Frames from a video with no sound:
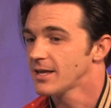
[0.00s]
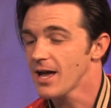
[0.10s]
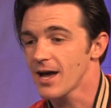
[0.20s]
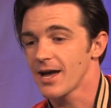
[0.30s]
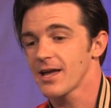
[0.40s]

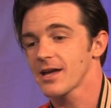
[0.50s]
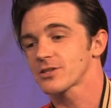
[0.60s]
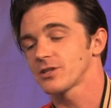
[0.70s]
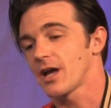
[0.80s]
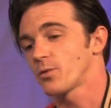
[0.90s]
Yeah, I
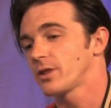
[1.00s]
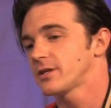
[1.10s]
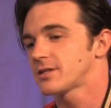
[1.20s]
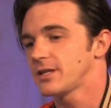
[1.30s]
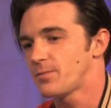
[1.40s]
actually I
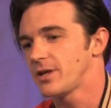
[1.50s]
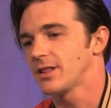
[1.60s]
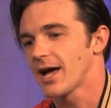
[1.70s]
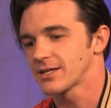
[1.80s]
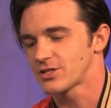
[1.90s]
released an EP
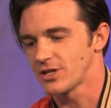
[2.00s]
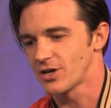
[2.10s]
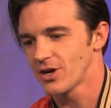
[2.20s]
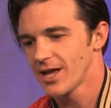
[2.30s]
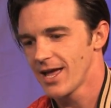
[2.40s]
last
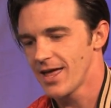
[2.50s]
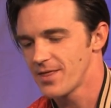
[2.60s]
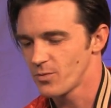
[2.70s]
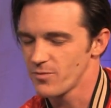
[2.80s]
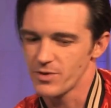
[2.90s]
year, and
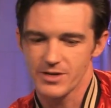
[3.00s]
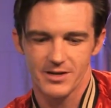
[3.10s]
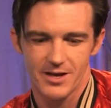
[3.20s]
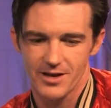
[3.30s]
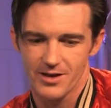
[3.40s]
then we've
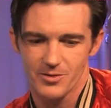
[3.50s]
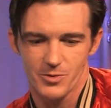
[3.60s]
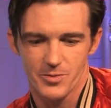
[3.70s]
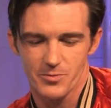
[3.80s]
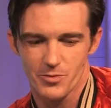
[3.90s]
been uh,
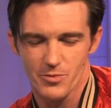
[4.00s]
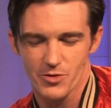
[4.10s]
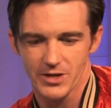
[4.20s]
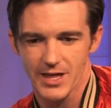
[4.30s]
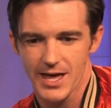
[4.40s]
we've been
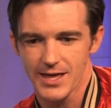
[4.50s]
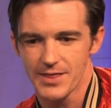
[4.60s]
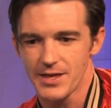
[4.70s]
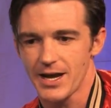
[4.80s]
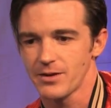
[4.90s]
promoting that,
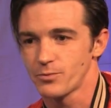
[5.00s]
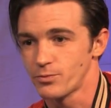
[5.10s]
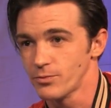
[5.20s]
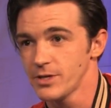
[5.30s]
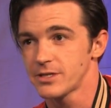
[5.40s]
and then I
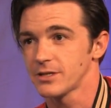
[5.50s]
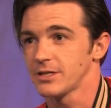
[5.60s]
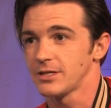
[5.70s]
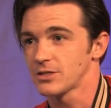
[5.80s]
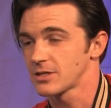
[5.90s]

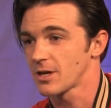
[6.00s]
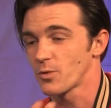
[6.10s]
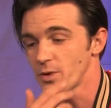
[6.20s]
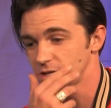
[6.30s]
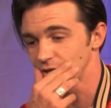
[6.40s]
recently, just a
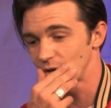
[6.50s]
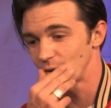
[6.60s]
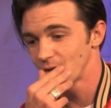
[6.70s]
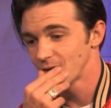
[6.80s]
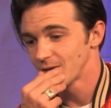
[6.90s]
couple weeks ago,
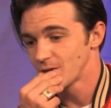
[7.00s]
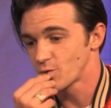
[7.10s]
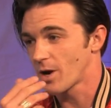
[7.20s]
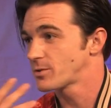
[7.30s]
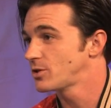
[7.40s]

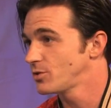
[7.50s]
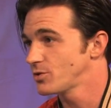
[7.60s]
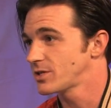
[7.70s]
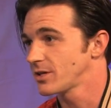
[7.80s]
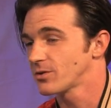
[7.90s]
dropped two new
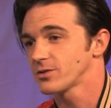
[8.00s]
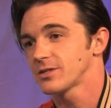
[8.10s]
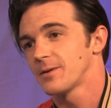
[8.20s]
singles,